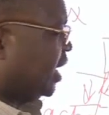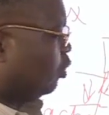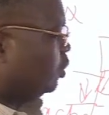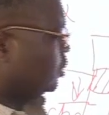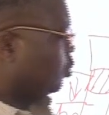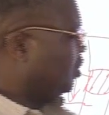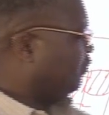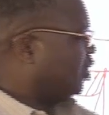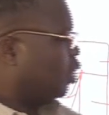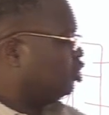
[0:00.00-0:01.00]
can also be
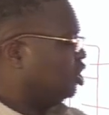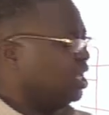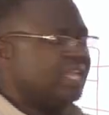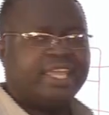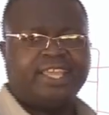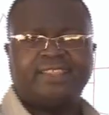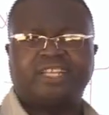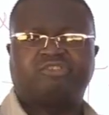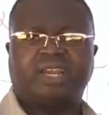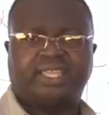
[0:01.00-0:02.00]
found in
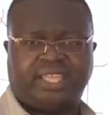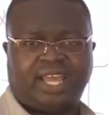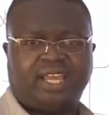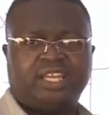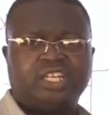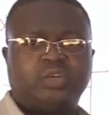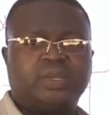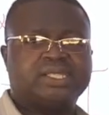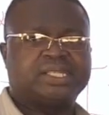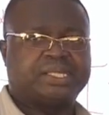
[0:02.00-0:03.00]
the trachea
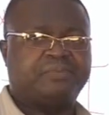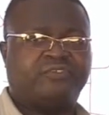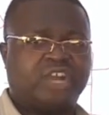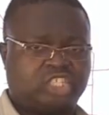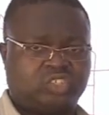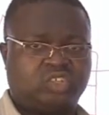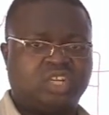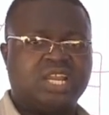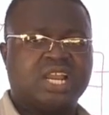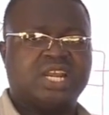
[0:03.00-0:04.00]
doing the same function,
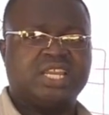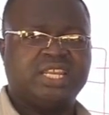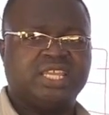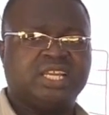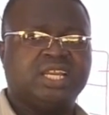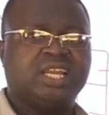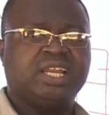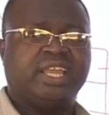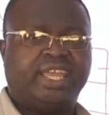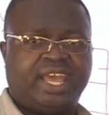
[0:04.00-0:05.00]
cleaning
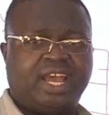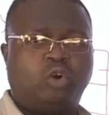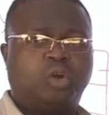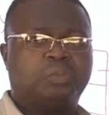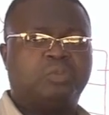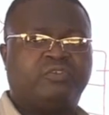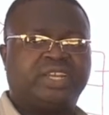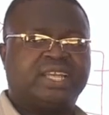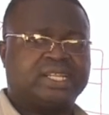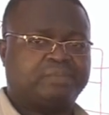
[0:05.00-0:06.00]
air or
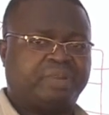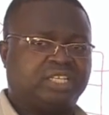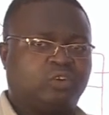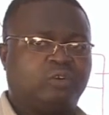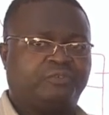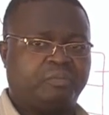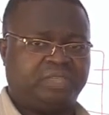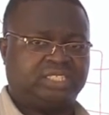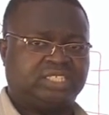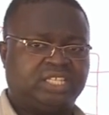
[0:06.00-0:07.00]
removing dust particles
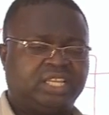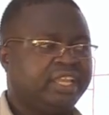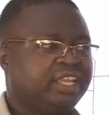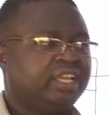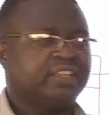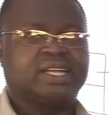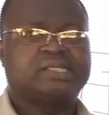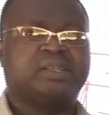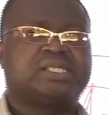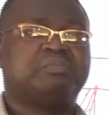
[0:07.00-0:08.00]
from it. And
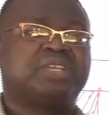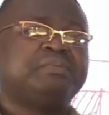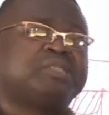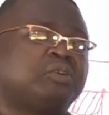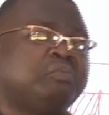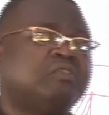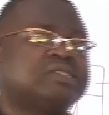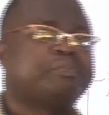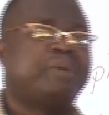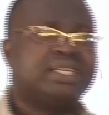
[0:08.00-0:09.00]
that's why sometimes you remove
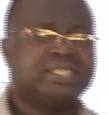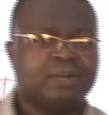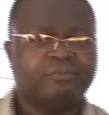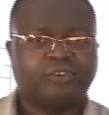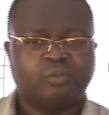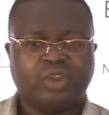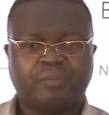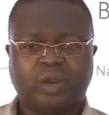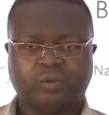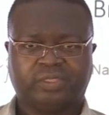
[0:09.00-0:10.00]
sputum from
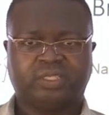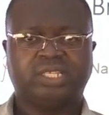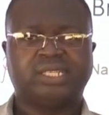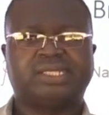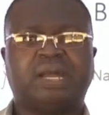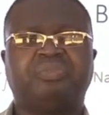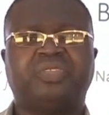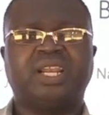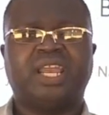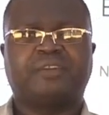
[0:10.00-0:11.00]
your mouth,
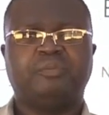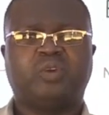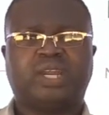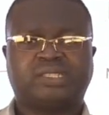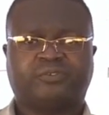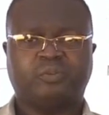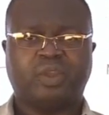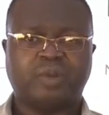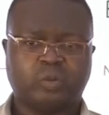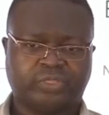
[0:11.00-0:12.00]
something like mucus from
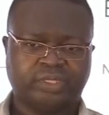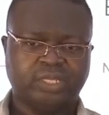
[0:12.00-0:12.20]
your mouth,